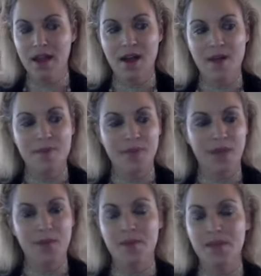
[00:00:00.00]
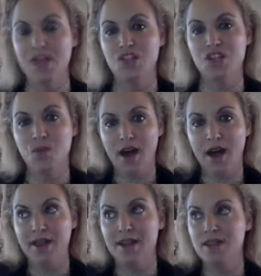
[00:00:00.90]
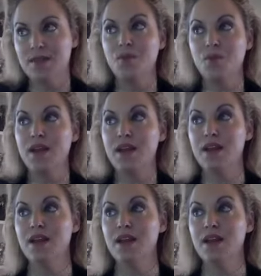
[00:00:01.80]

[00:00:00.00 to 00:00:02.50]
Um, I want to be nationwide at some point.